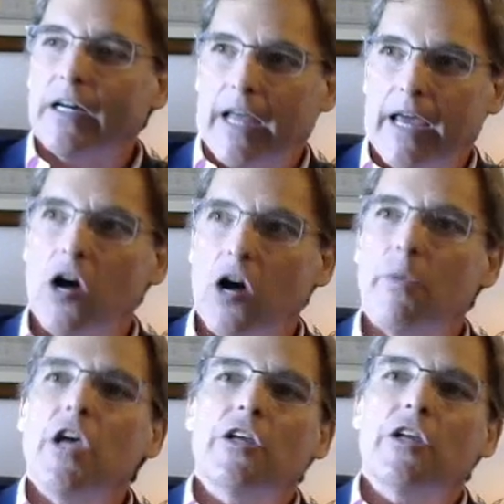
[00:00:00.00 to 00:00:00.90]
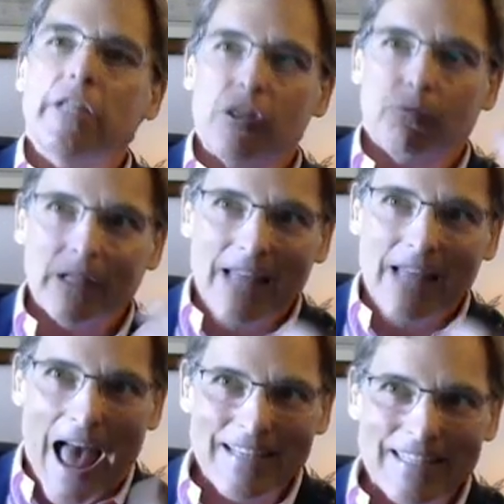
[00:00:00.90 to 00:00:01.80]
to help. You need to
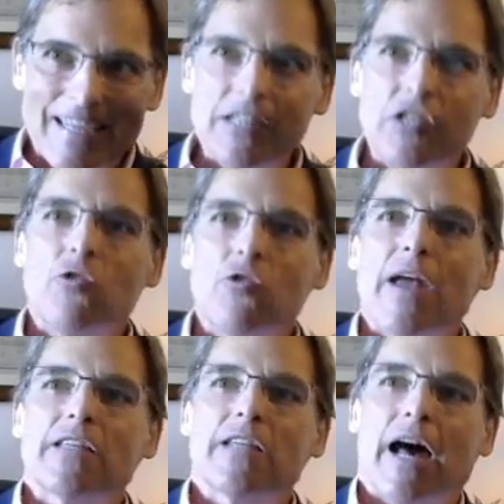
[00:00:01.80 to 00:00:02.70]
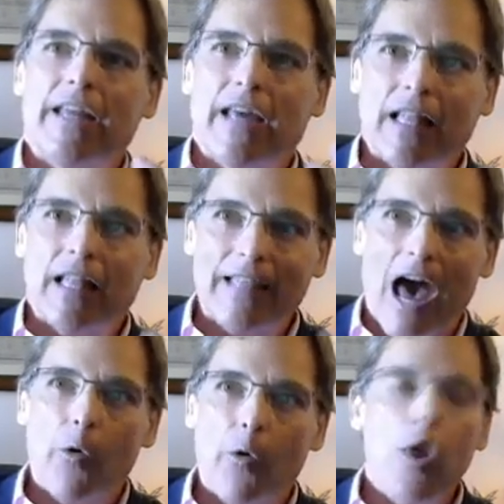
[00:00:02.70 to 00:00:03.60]
relax into your anxiety,
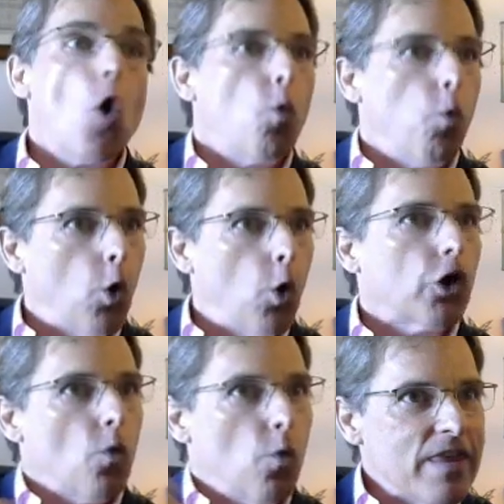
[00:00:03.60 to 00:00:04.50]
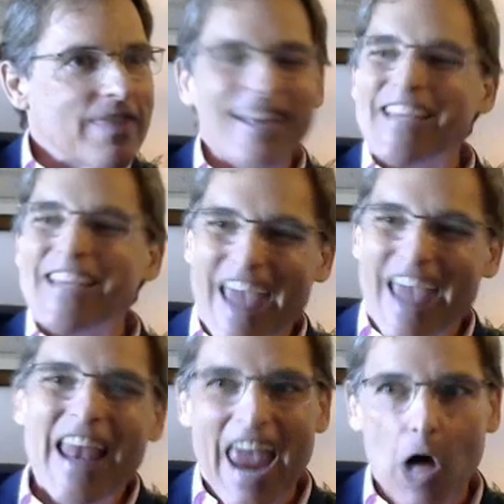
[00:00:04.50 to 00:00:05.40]
allow it, work with it,
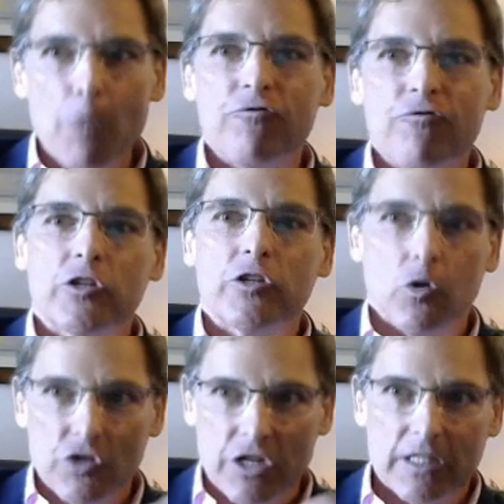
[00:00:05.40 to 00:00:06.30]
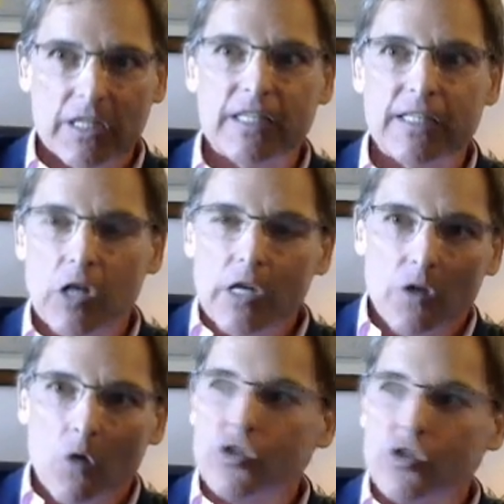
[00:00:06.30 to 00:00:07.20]
get help for it. Don't just
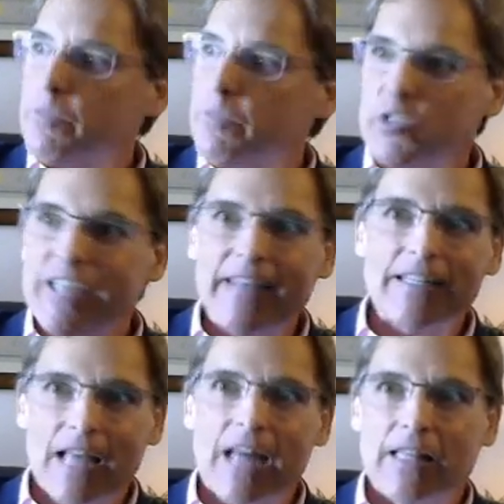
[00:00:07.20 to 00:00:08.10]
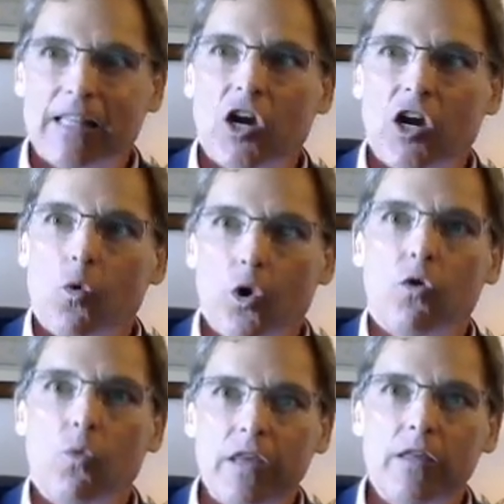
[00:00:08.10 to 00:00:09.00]
pretend it's not there. Work
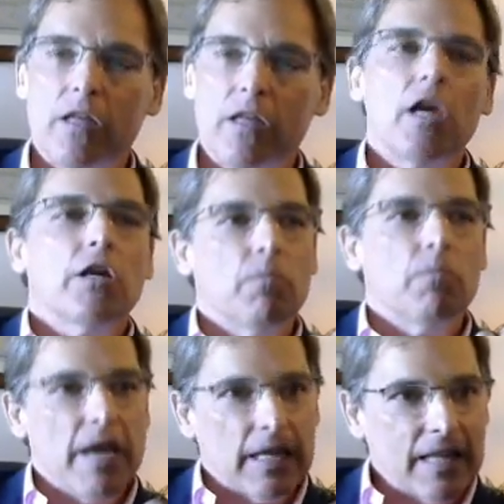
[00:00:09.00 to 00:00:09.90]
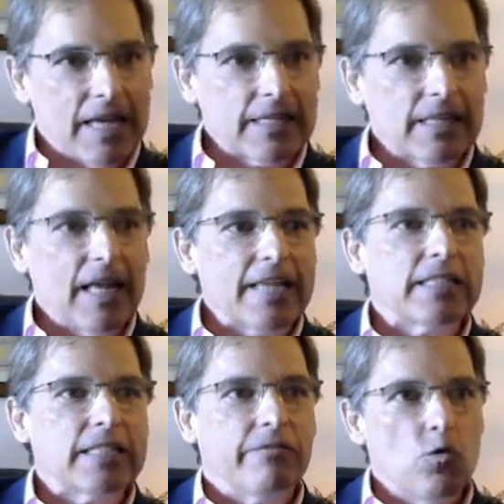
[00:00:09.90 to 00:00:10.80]
with it. You make it less and less,
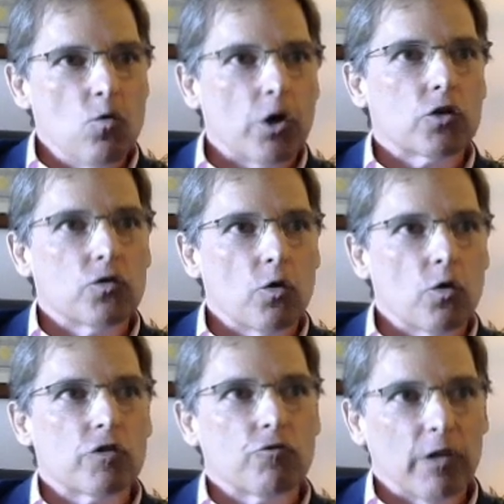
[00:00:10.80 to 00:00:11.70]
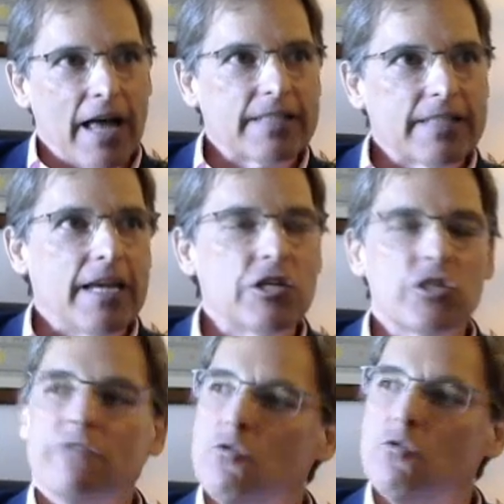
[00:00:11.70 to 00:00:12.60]
and if you work towards relaxation,
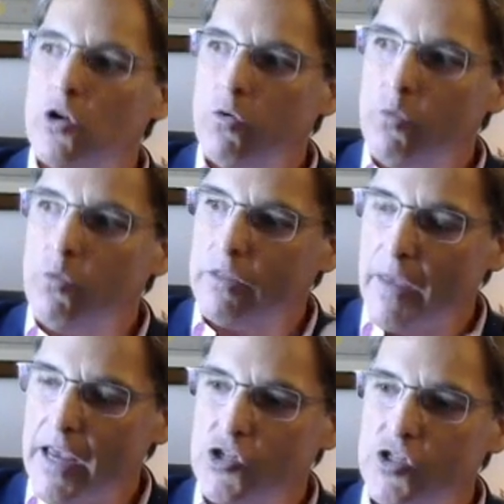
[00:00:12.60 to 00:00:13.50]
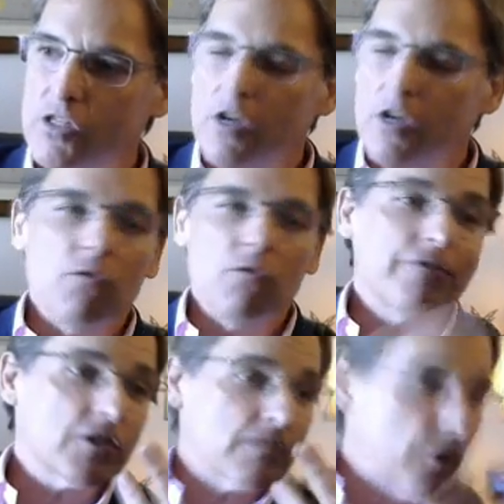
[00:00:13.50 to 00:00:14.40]
if you work with patience, well,
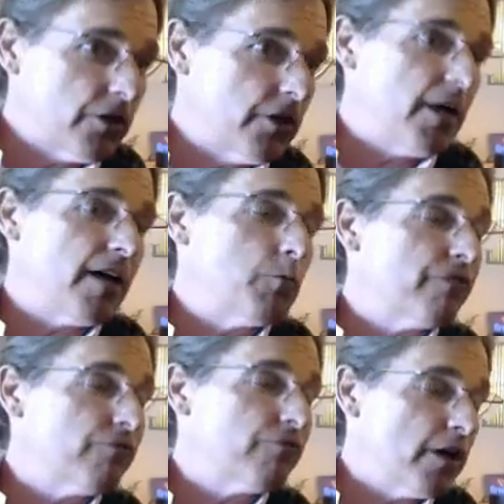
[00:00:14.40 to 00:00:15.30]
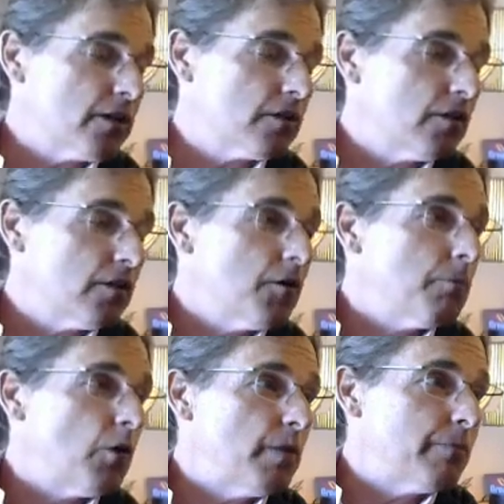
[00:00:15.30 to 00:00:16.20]
first of all, you're going to have more friends.
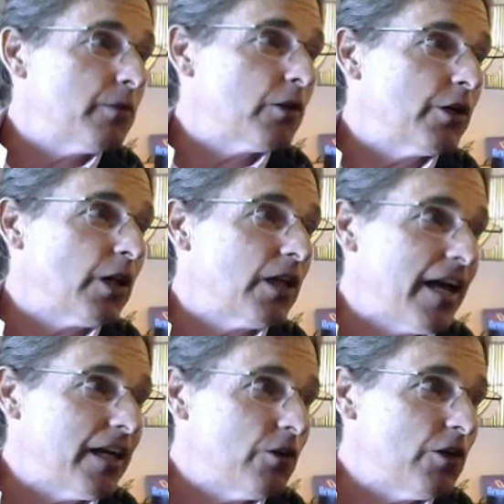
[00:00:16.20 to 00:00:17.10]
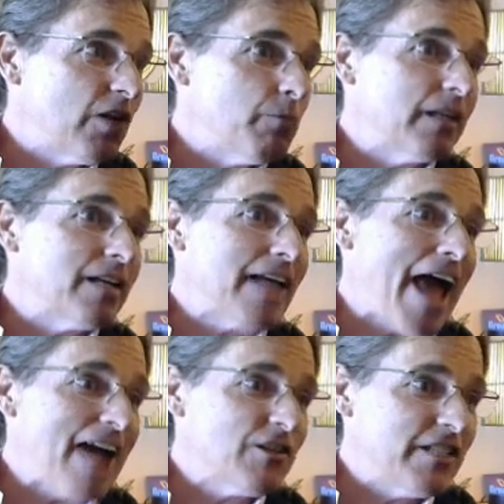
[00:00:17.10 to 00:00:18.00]
More people are going to like you. You're going to be less
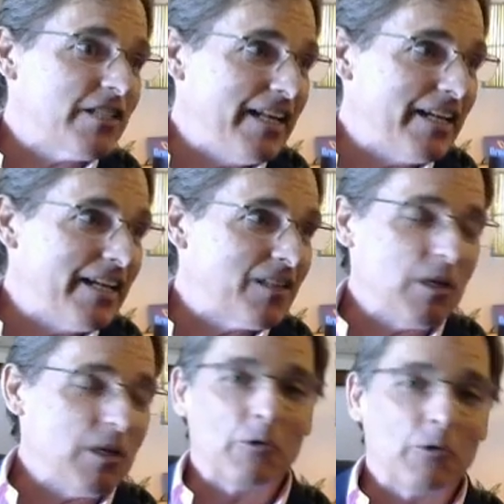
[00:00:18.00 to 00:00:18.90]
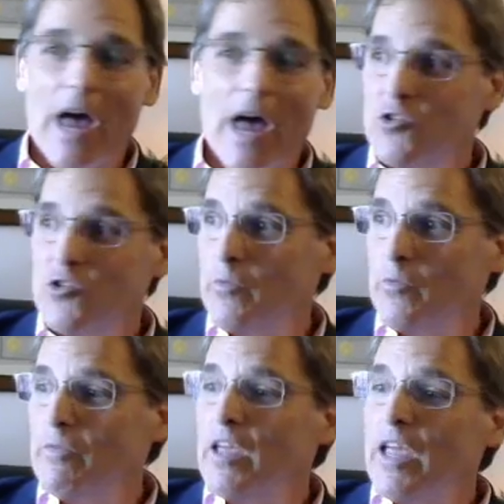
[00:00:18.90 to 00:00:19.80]
agitating to the people around you.
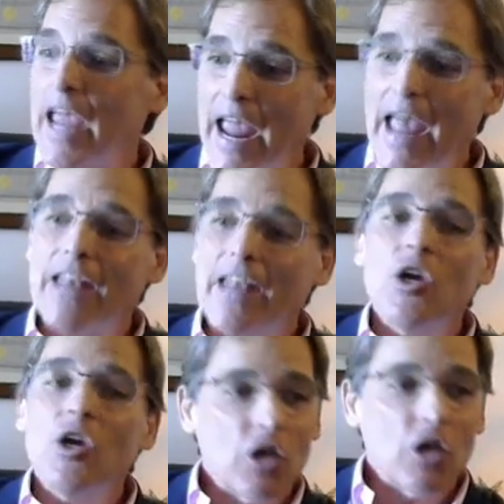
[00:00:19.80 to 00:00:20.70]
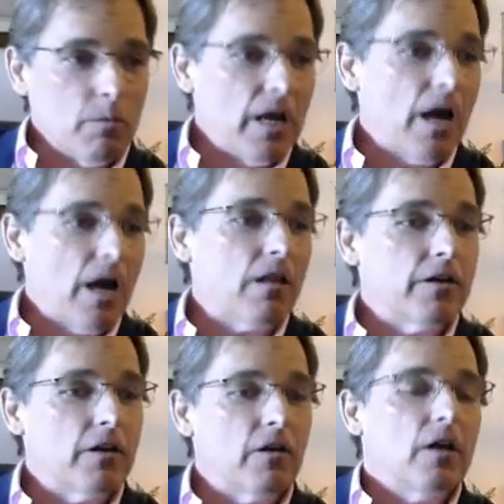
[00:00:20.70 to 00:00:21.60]
And you're going to be
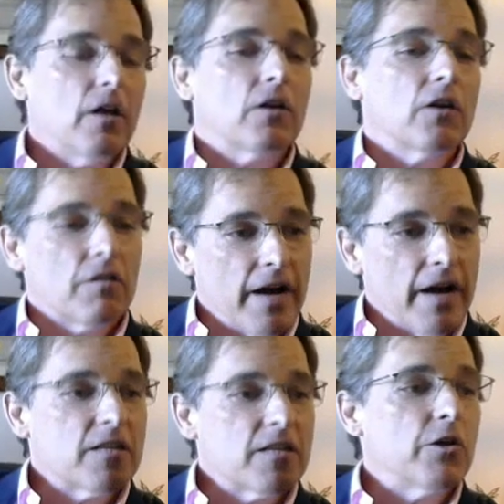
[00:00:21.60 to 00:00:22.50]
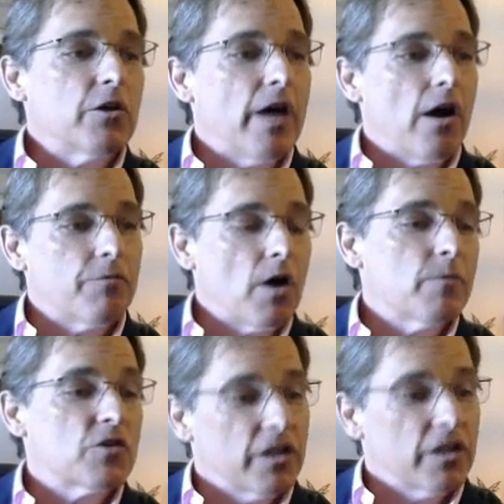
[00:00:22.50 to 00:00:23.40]
healthier. You're going to find some of your health
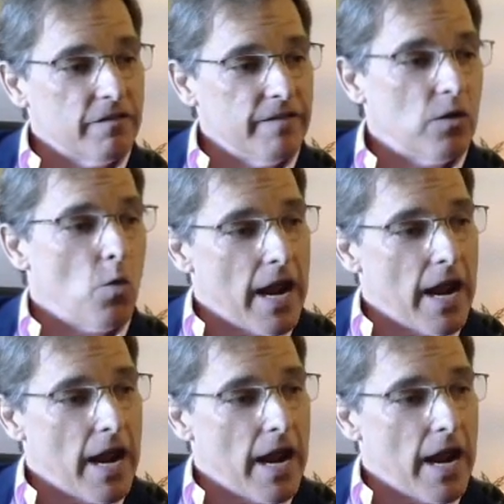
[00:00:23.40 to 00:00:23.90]
problems are going to fade away.